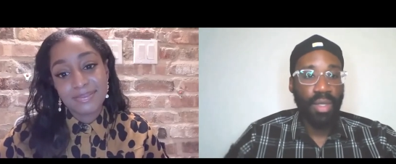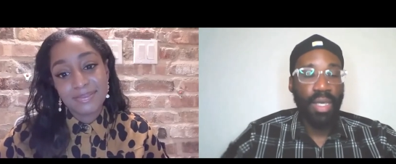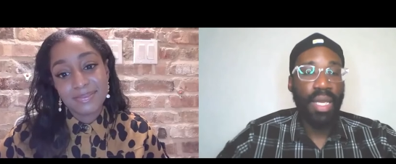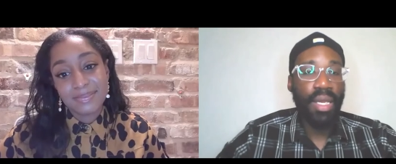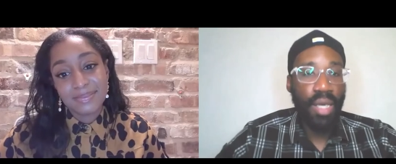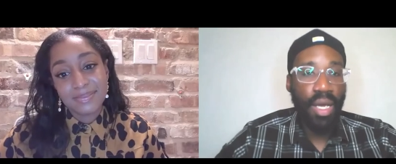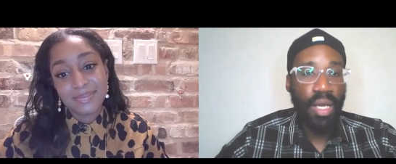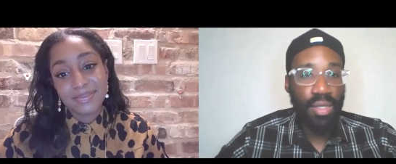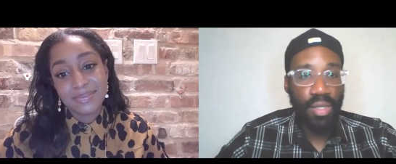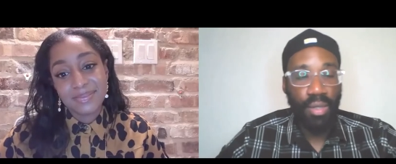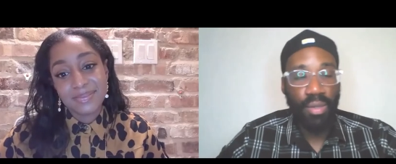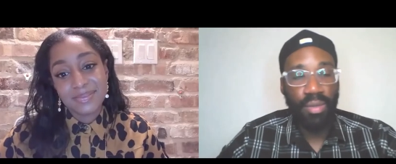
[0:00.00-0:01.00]
Speaker 1: And
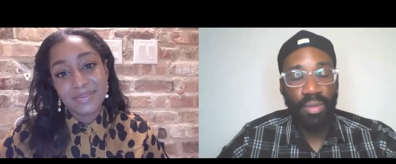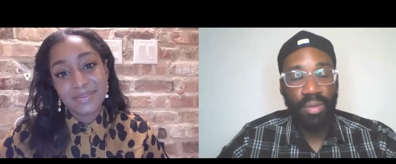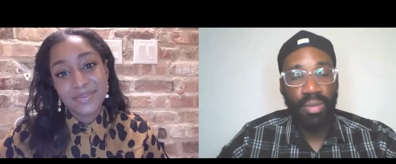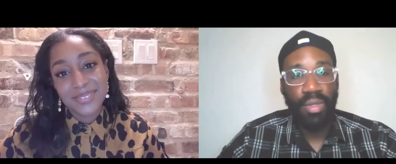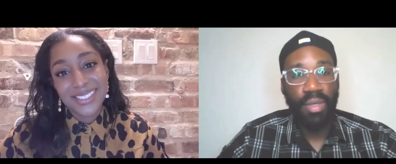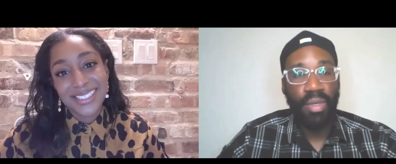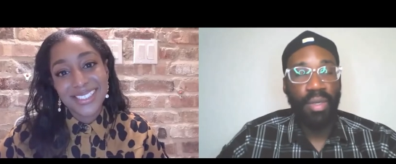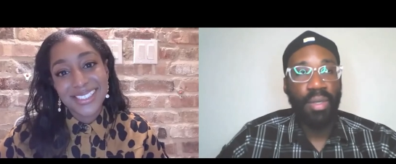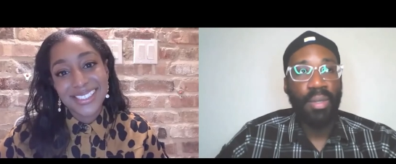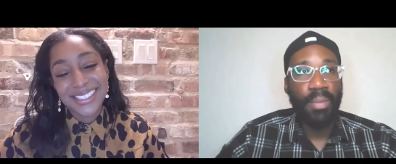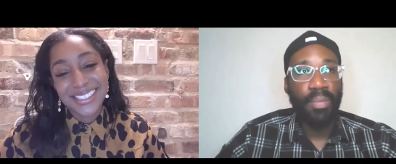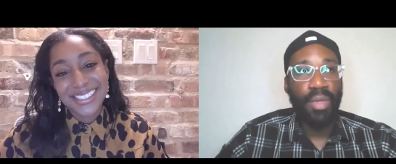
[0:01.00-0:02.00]
also,
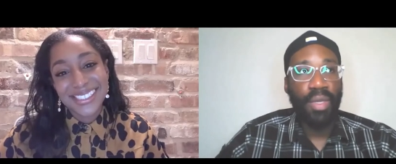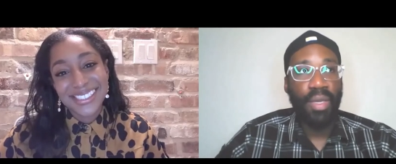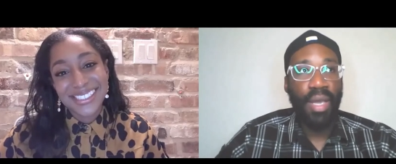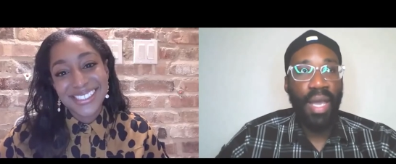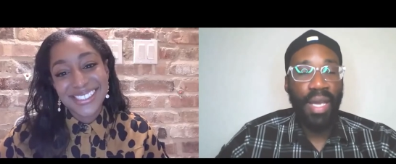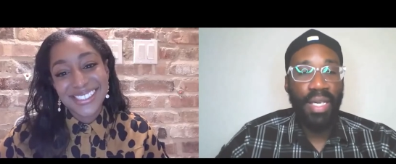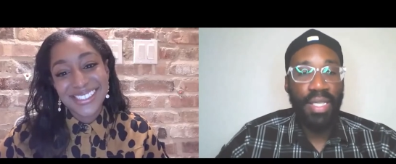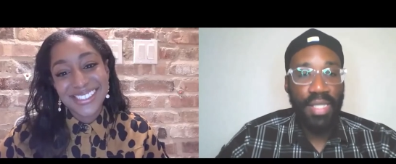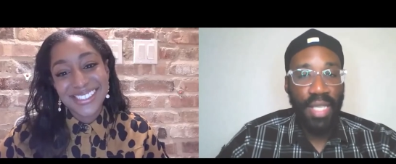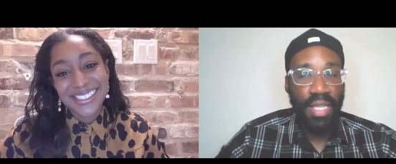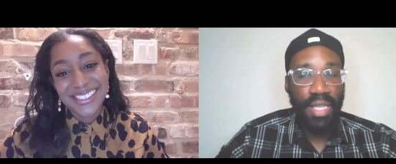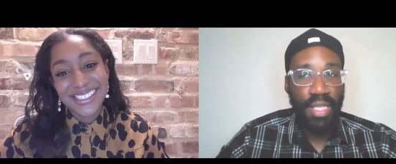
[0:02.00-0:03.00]
I need to
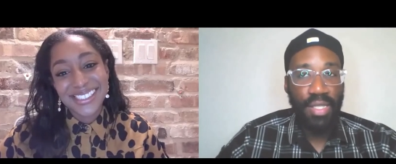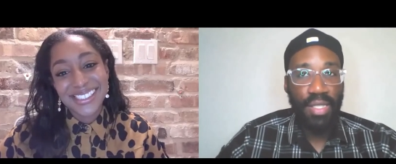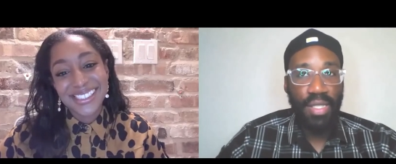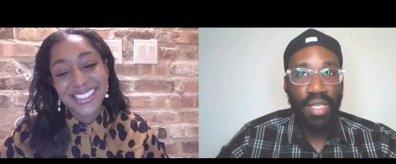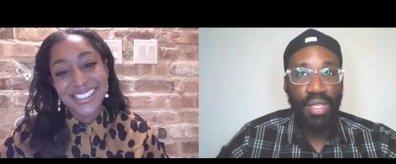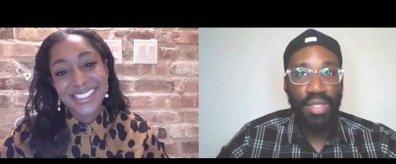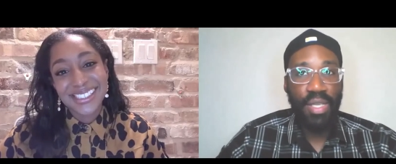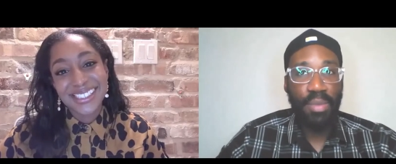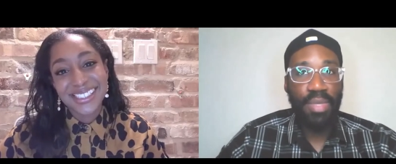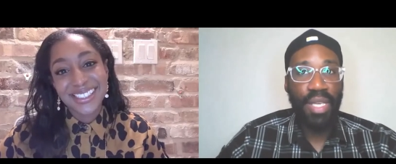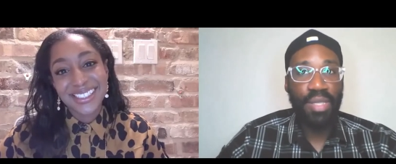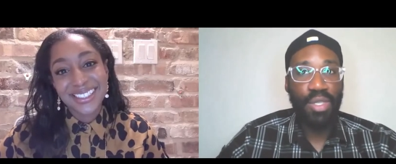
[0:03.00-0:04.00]
say this because there's
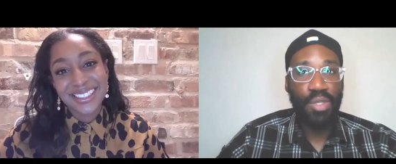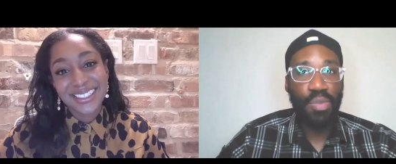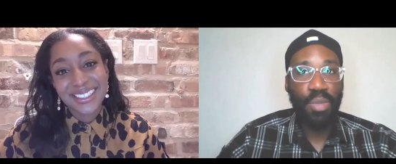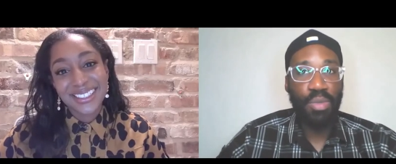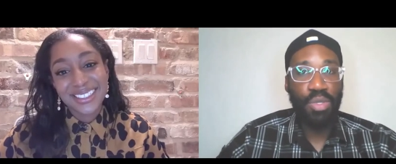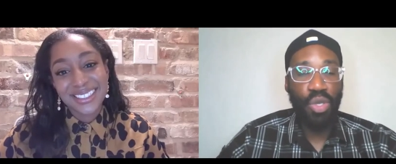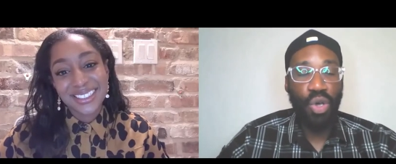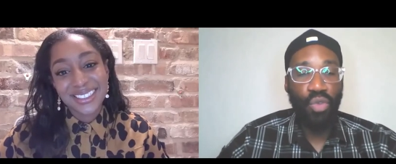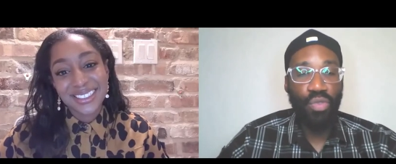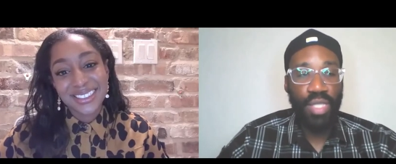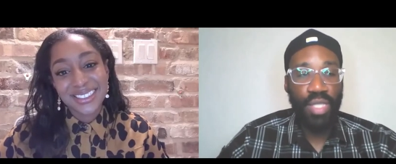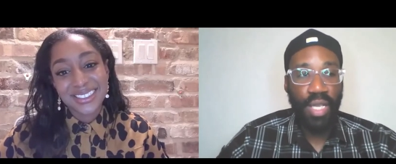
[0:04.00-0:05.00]
sometimes there's people so
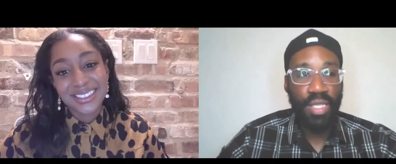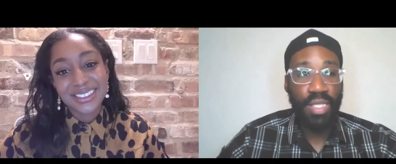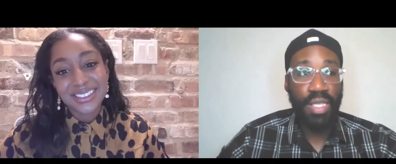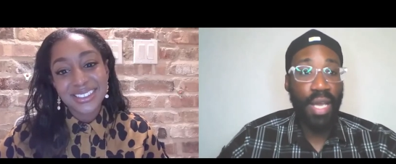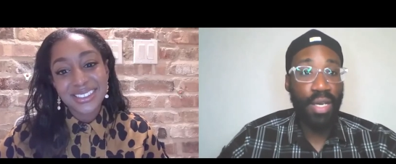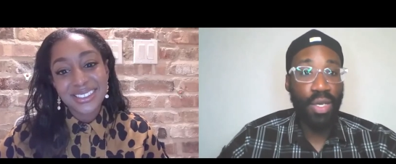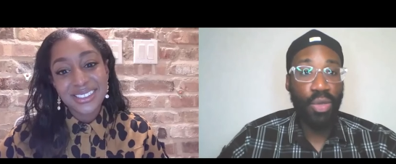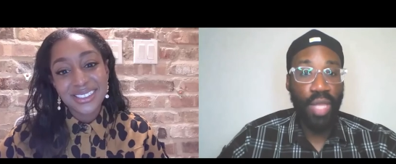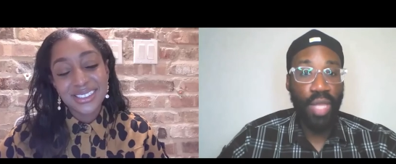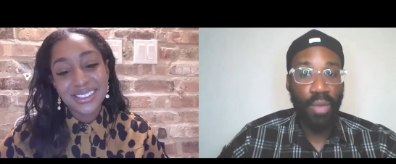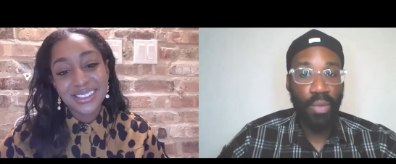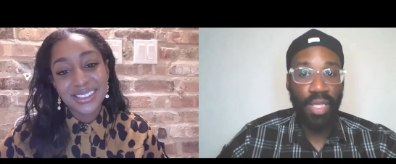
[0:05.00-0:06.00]
overzealous, and I know
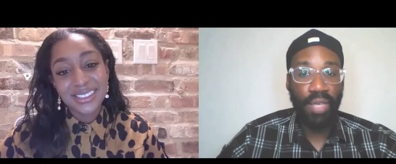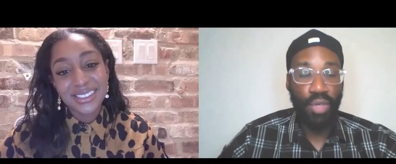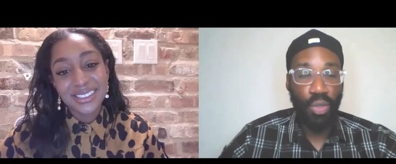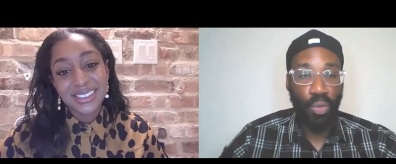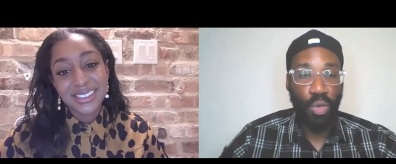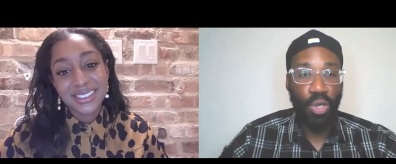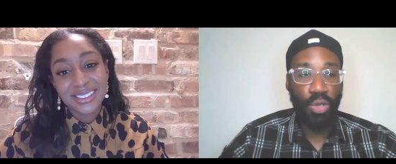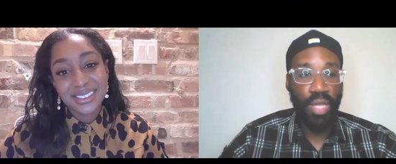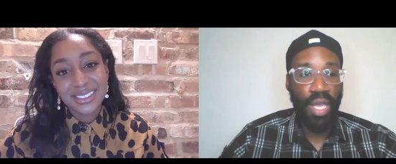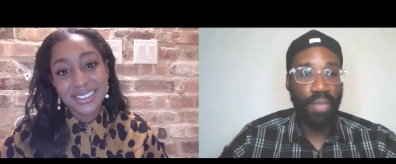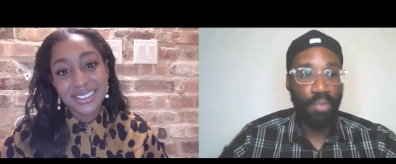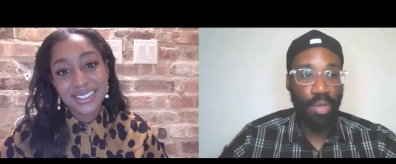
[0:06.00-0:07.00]
that we live in a world that
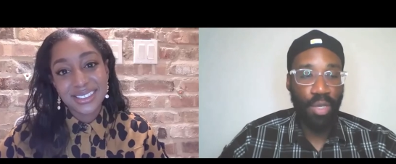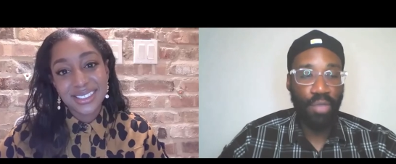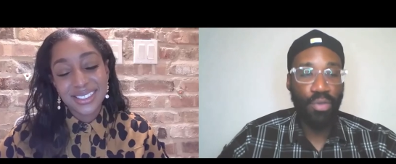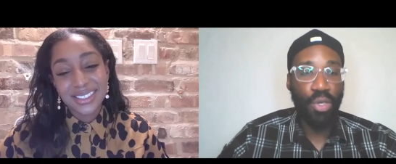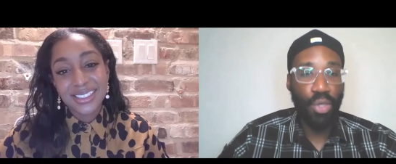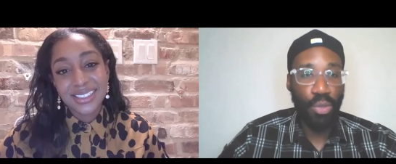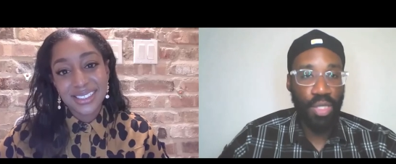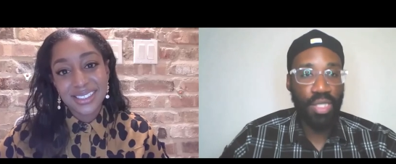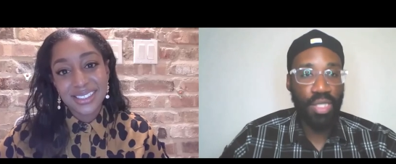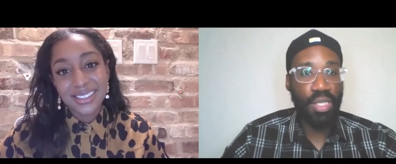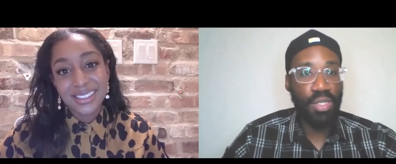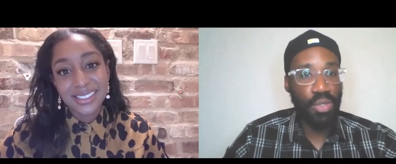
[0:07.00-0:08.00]
if you, if you don't know
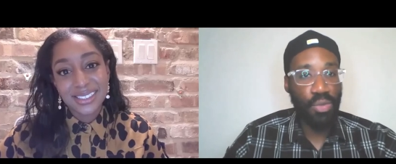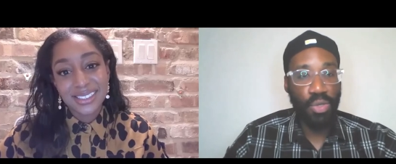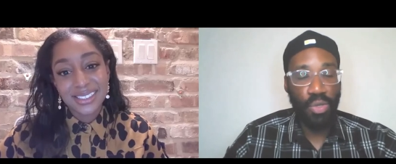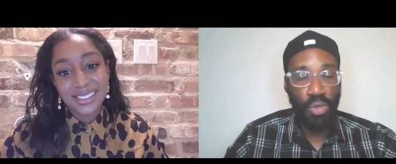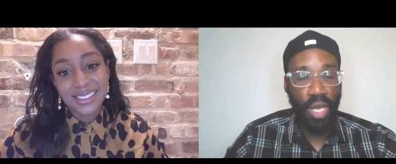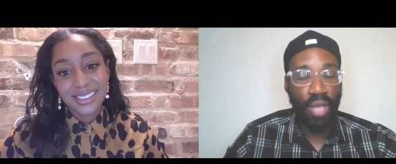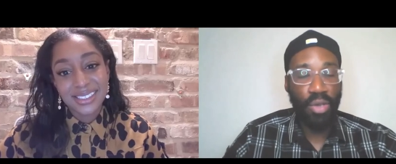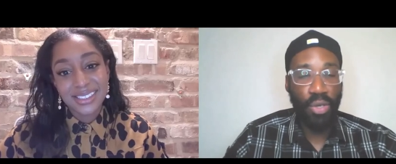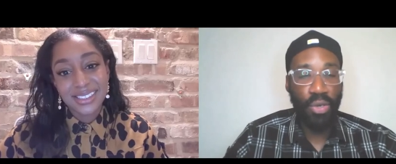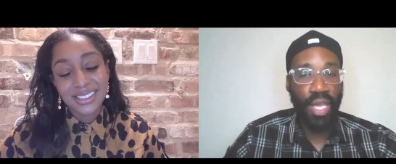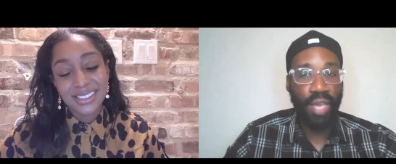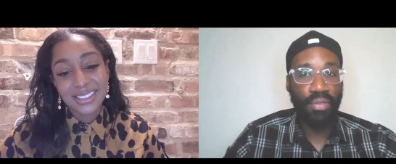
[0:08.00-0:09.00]
Jesus, you you're not gonna go
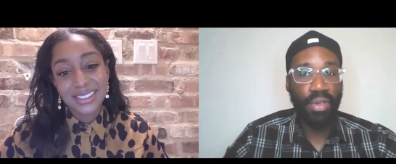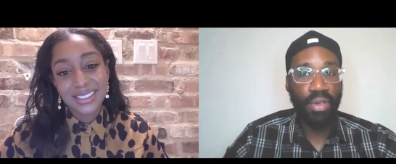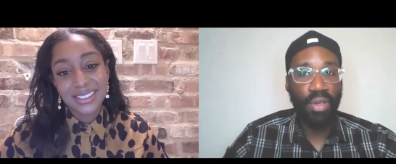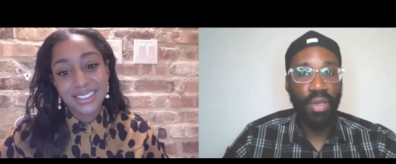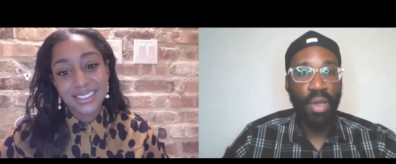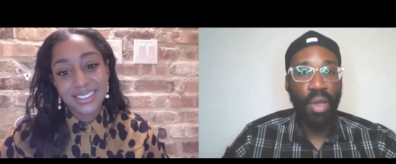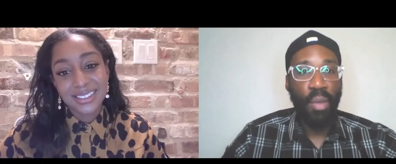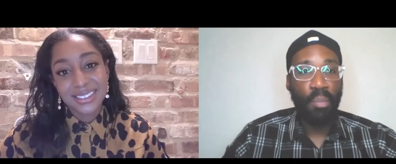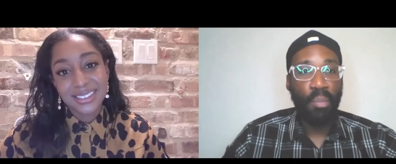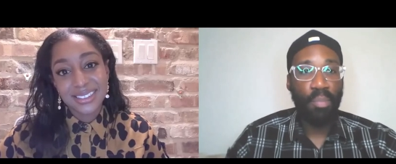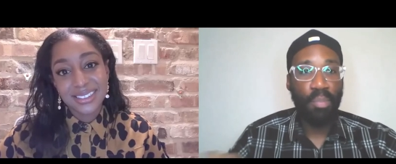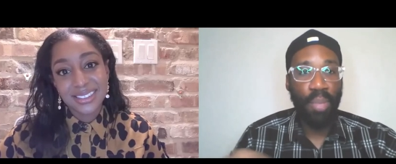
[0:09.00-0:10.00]
to heaven.
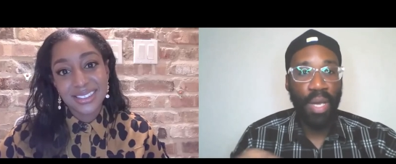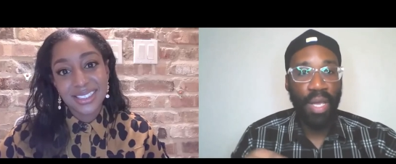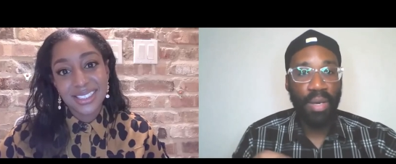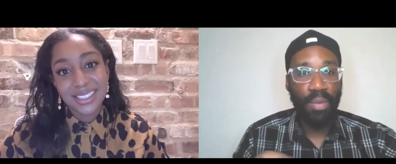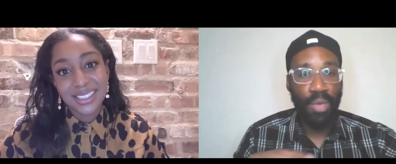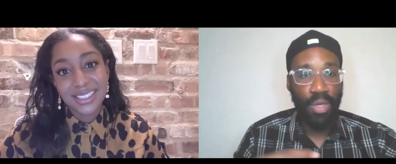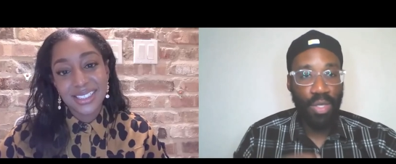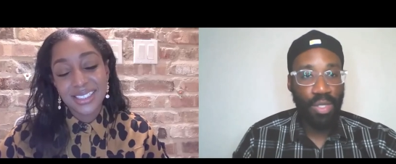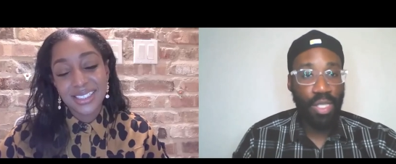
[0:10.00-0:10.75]
But this